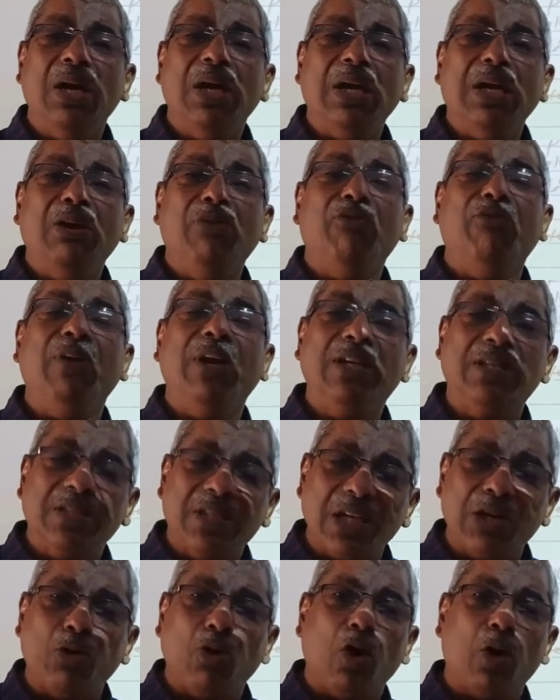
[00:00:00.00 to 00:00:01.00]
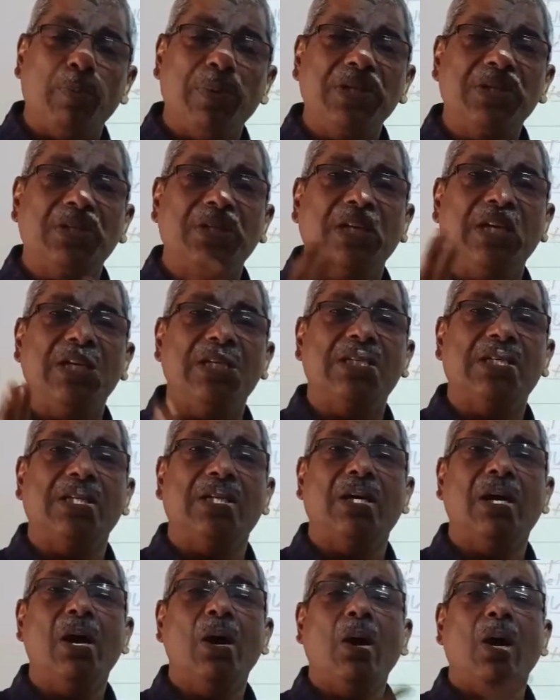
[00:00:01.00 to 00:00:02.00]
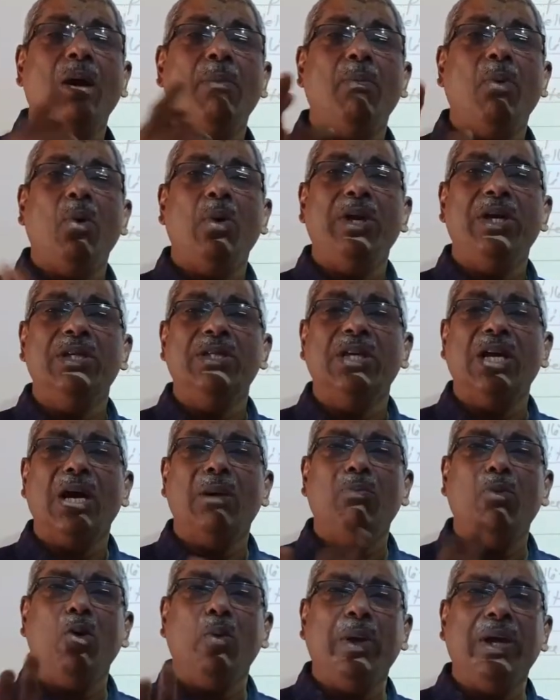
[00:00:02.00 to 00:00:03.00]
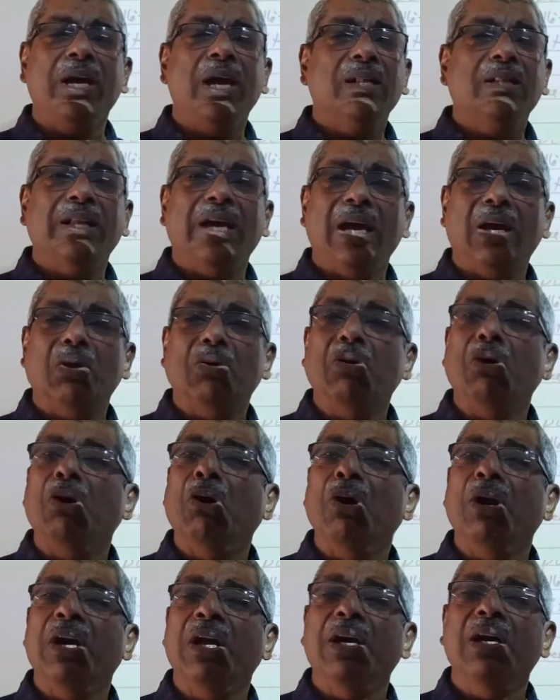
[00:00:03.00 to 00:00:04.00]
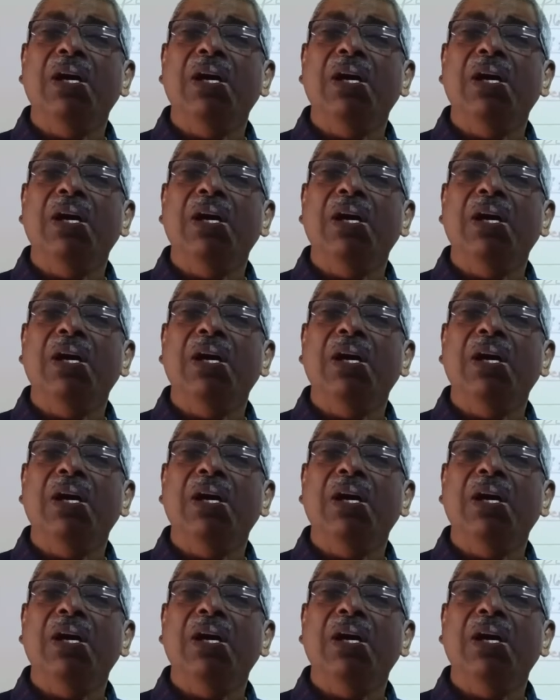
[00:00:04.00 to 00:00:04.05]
In fixed orbits, these bodies are moving. They are called